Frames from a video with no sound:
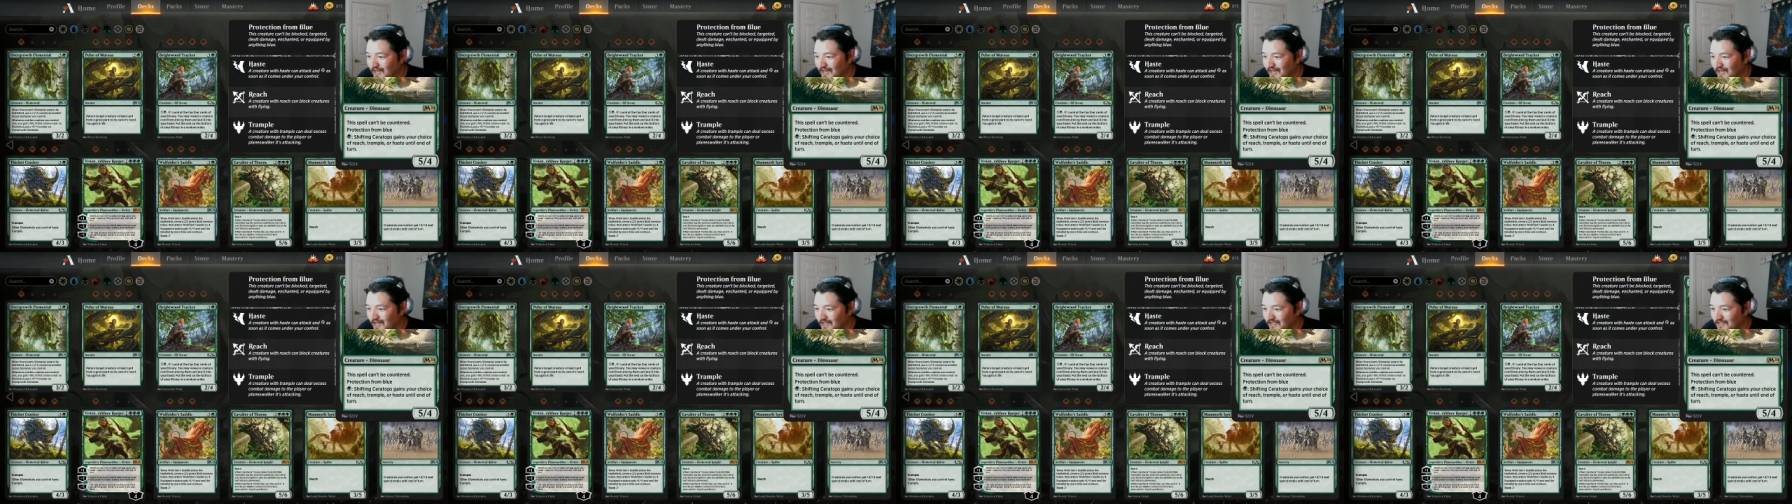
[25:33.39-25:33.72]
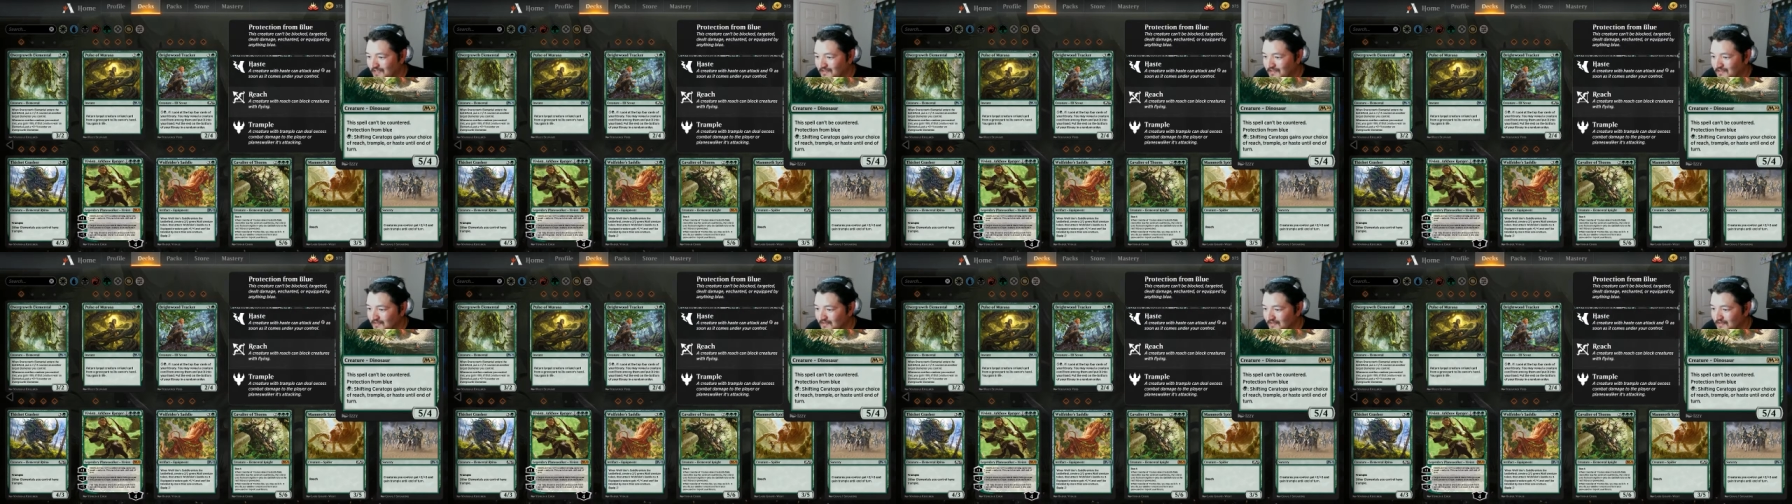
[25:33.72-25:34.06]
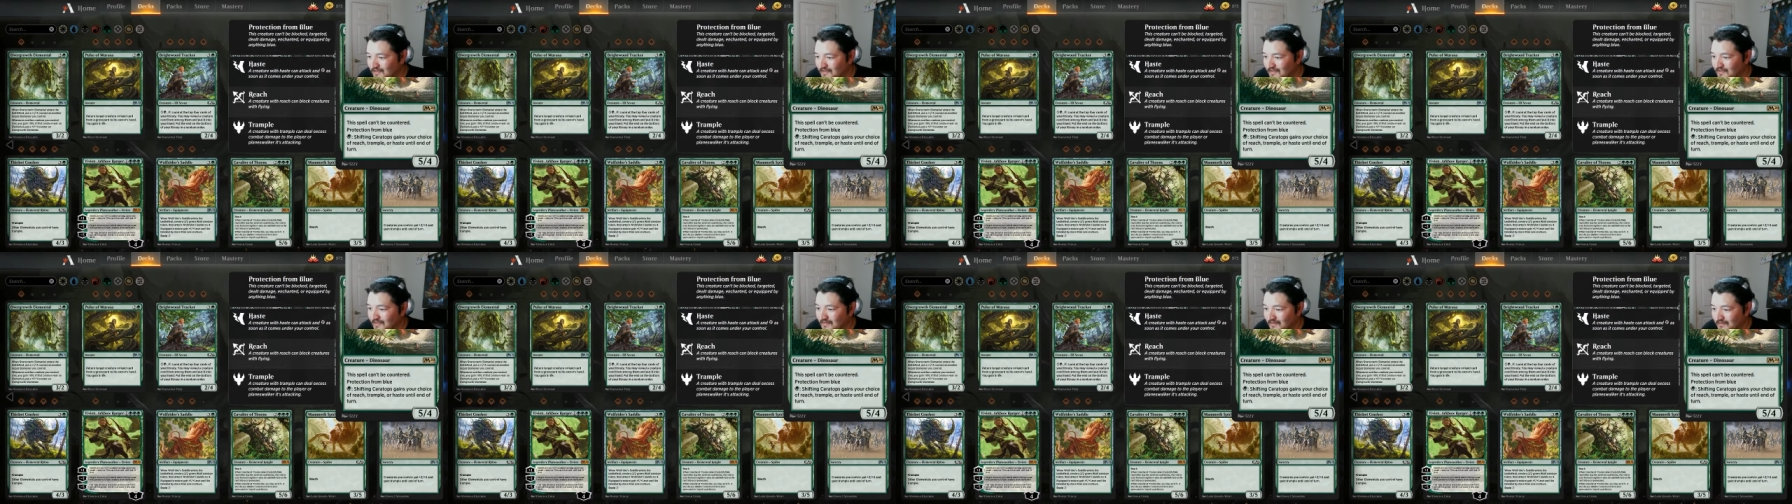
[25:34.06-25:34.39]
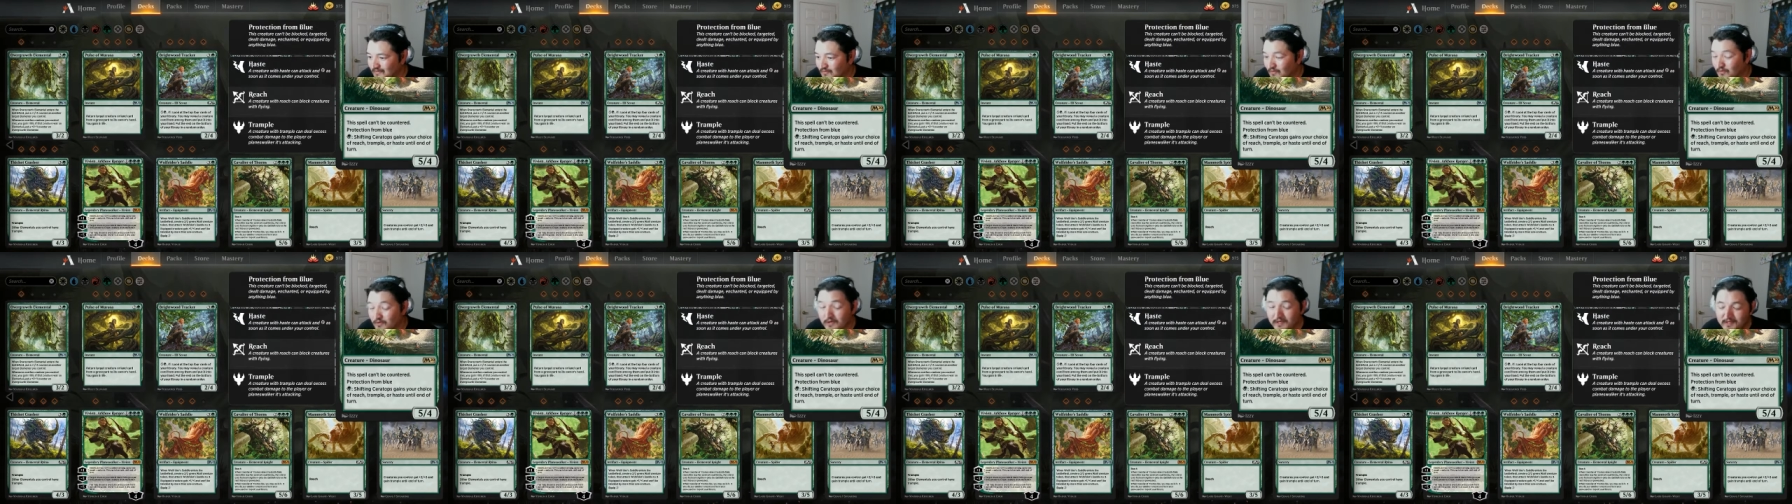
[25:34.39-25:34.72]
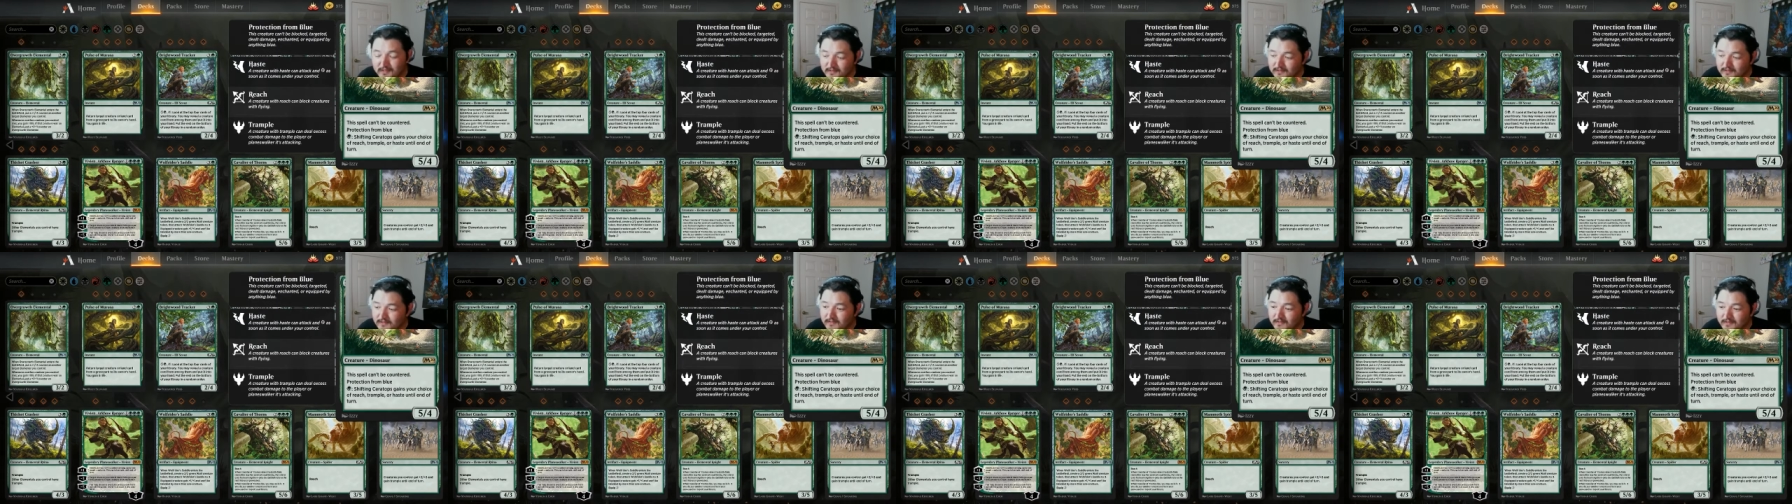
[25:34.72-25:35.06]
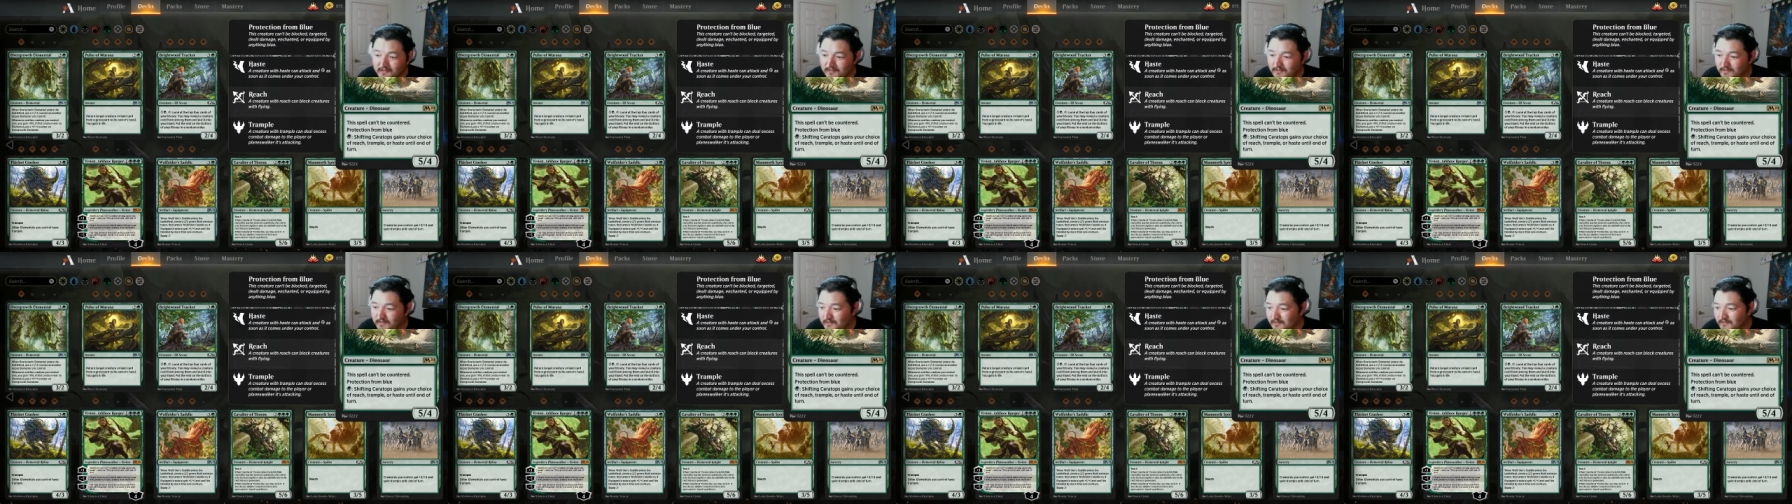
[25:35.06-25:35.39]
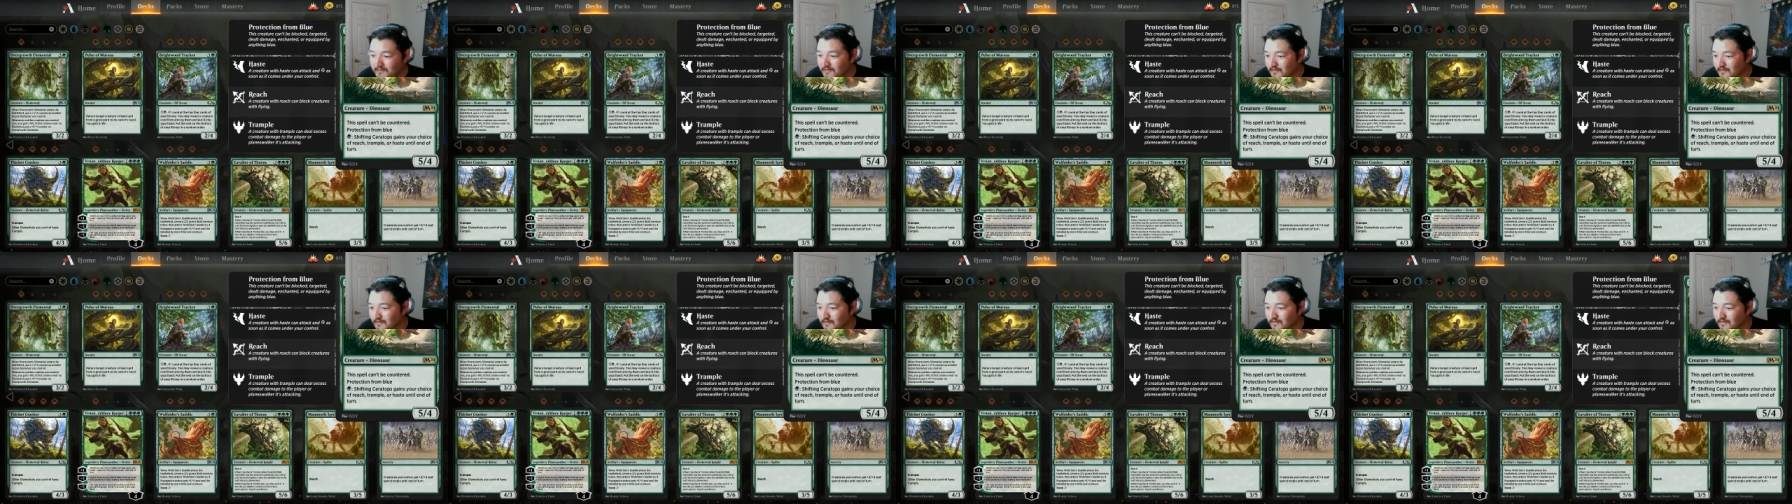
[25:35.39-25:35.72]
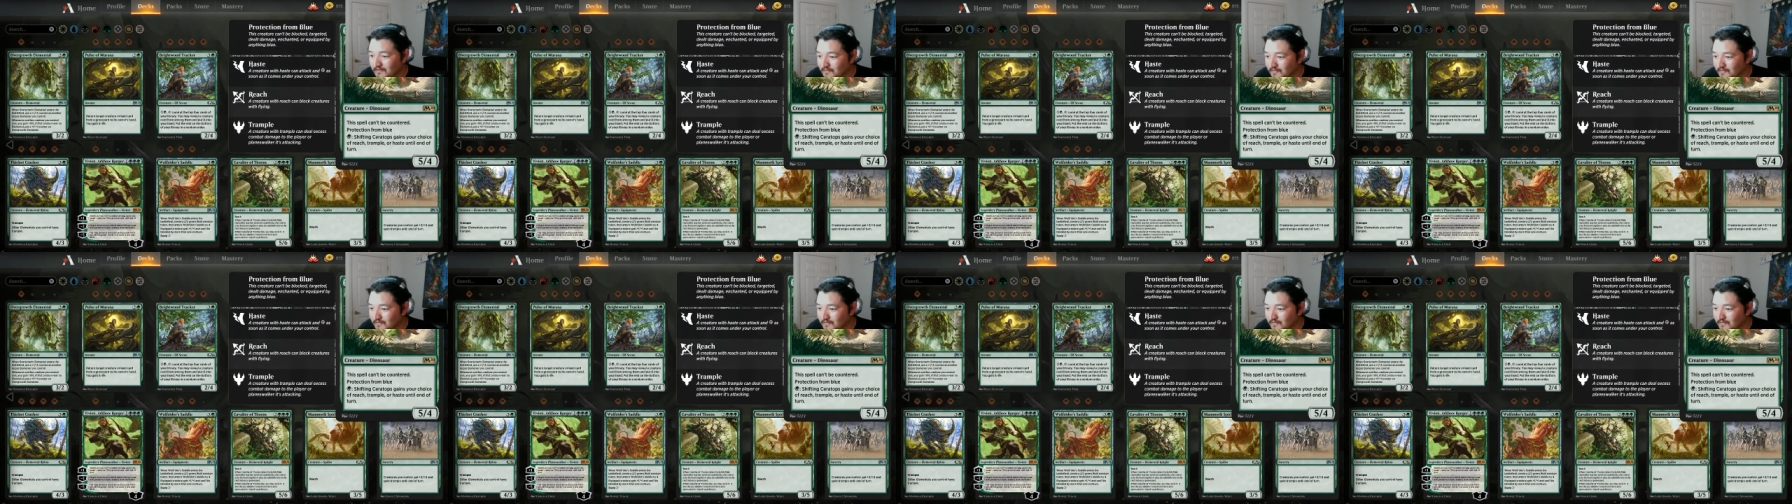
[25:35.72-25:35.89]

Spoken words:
haste, or haste until end of turn.